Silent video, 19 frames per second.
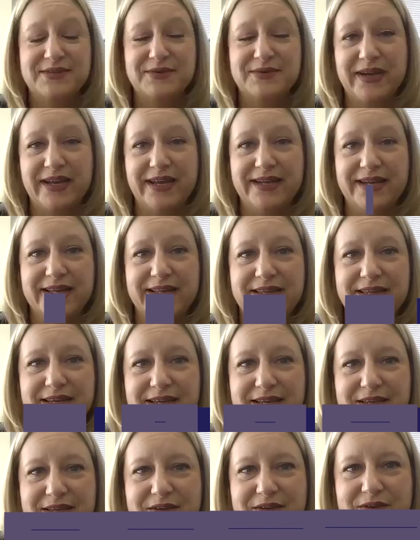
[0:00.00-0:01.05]
great. And I
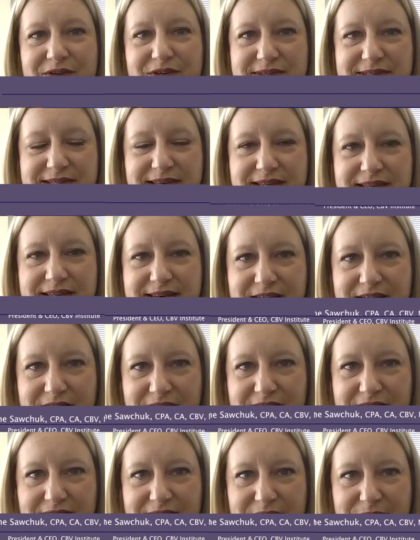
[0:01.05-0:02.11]
think you just hit the nail on
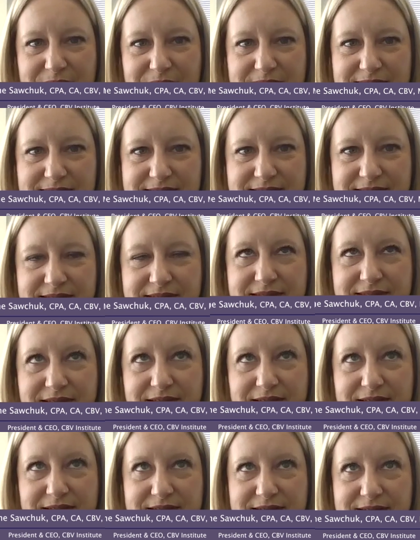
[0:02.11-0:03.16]
the head. It was
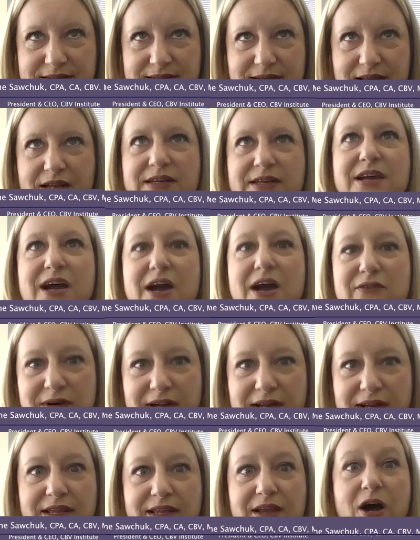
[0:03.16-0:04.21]

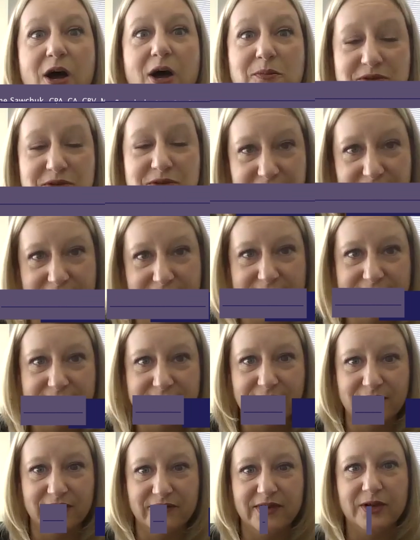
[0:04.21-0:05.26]
uncovering the options
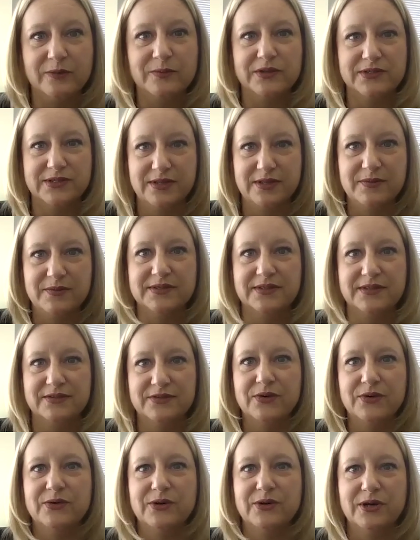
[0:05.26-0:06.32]
that are available to the business
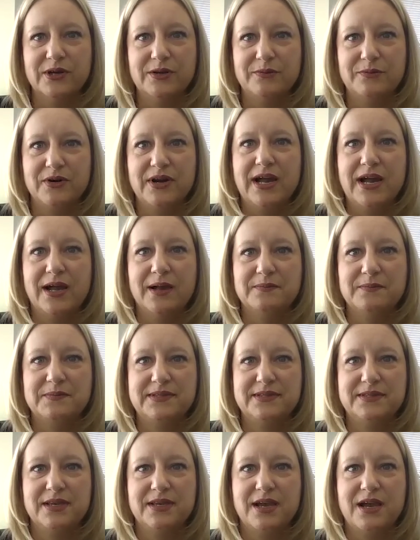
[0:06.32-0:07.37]
owner, and
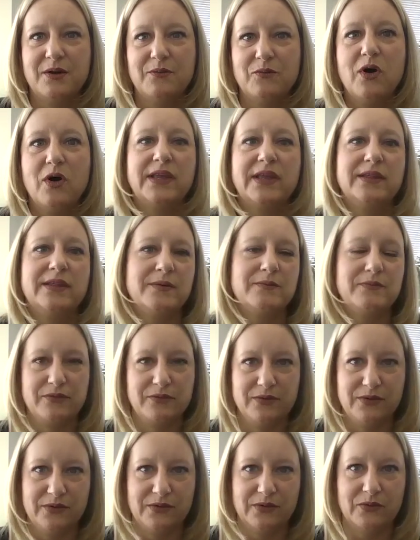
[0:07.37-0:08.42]
perhaps walking them
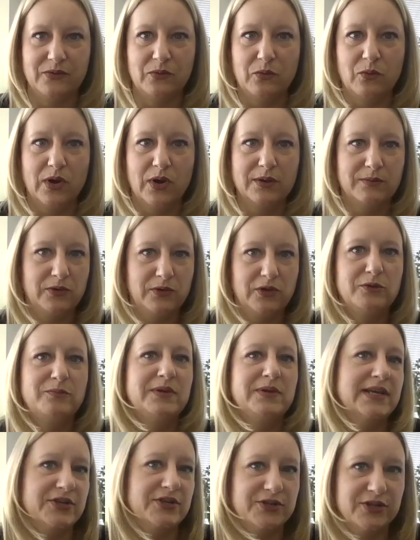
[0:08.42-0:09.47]
through what could
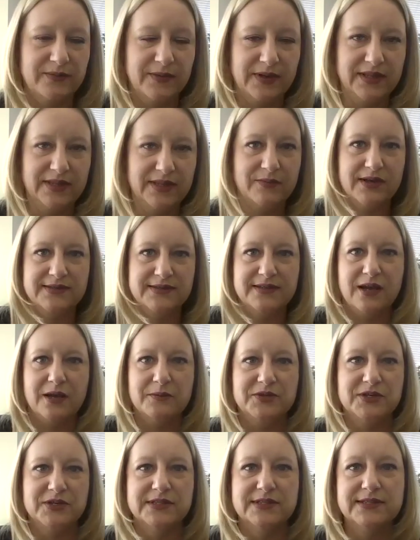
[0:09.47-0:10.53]
potentially be the best
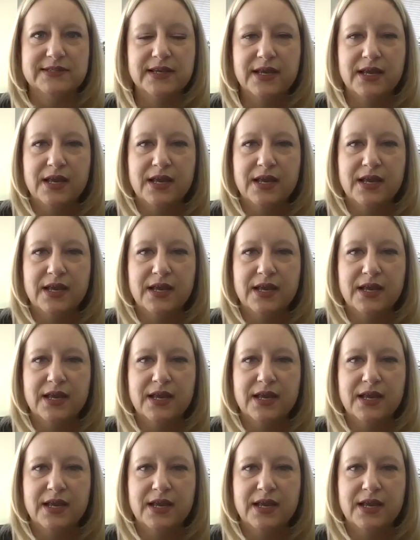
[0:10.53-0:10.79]
options